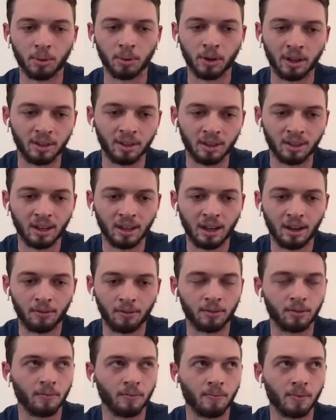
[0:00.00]
but I think they have
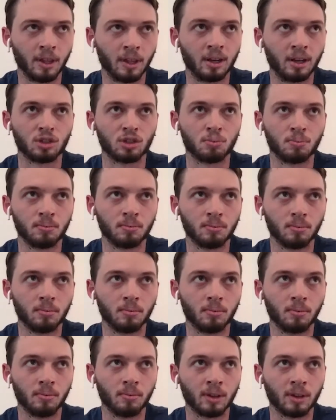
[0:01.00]

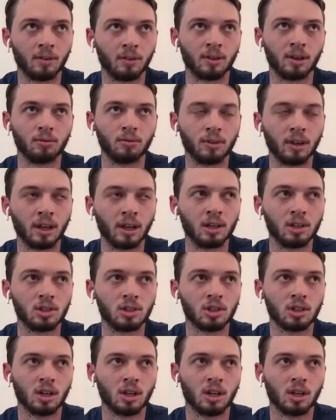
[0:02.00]
kind of an
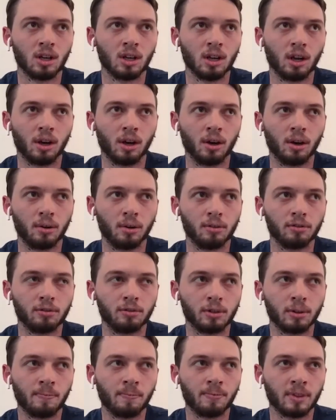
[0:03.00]
advantage of
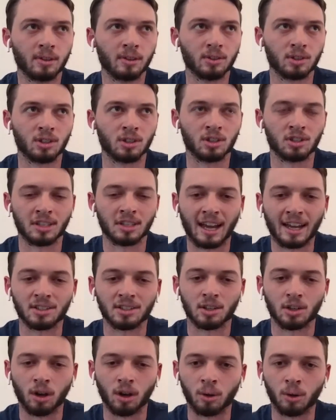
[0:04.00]
just this
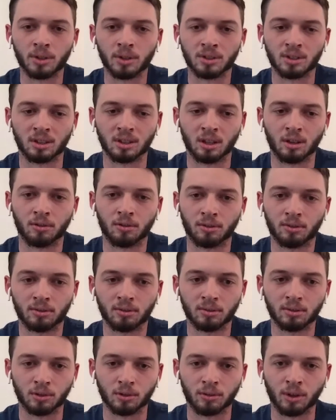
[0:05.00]
tacit knowledge that they've
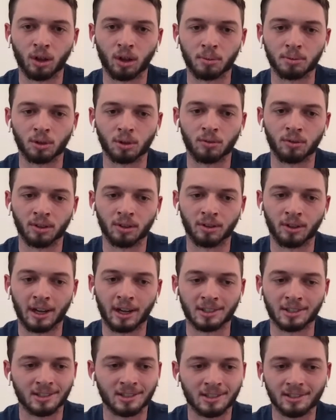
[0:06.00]
developed over the
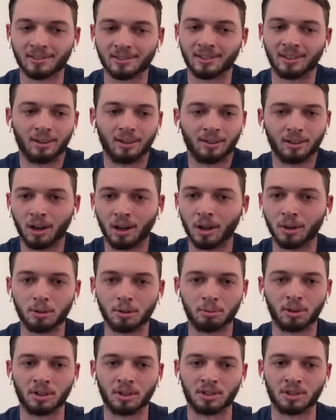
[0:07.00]
last,
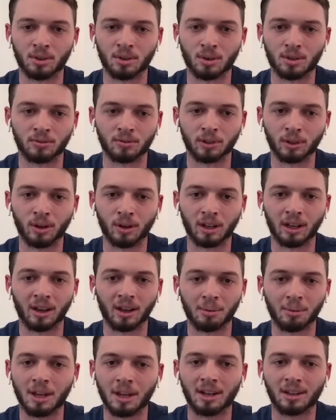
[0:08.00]
100+ years of learning how
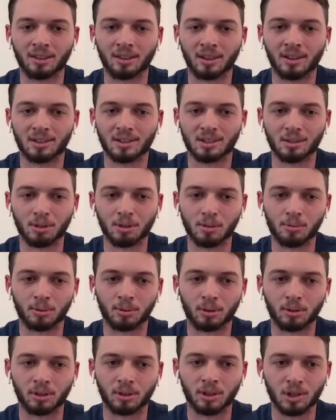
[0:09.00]
to make things that
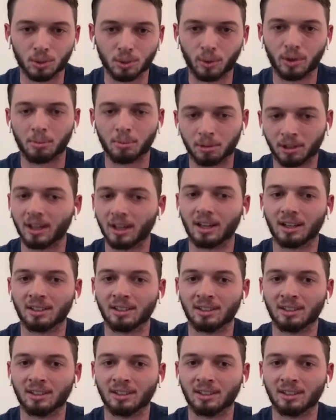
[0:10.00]
people enjoy to play,